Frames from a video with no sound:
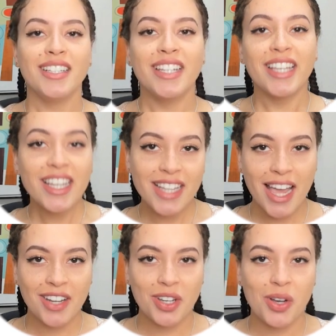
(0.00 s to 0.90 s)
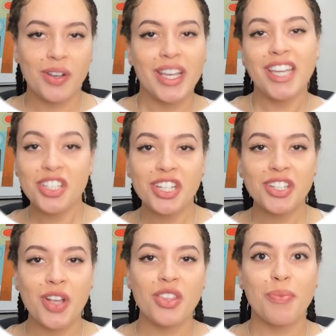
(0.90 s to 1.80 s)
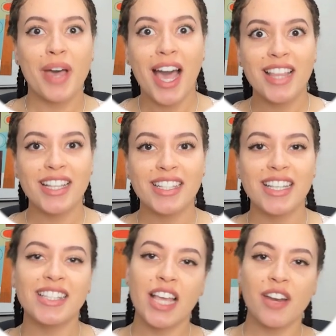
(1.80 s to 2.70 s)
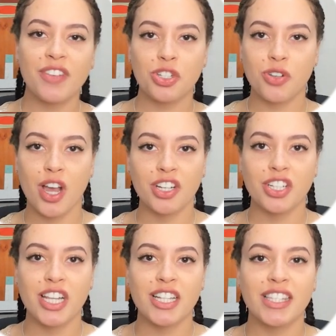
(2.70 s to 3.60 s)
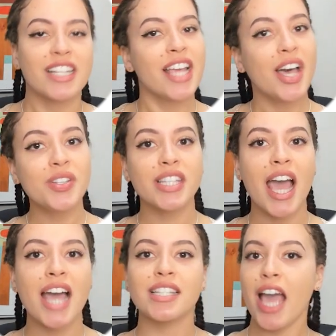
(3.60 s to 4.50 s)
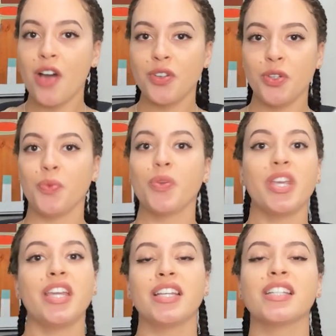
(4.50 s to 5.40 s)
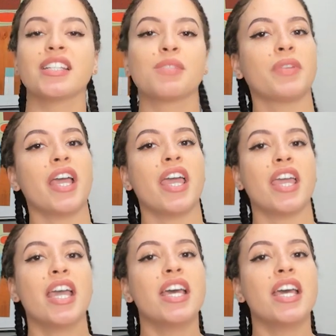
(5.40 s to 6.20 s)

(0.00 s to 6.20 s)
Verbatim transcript: To get technical, engines are the behind-the-scenes set of instructions that tell SaaS how to read and display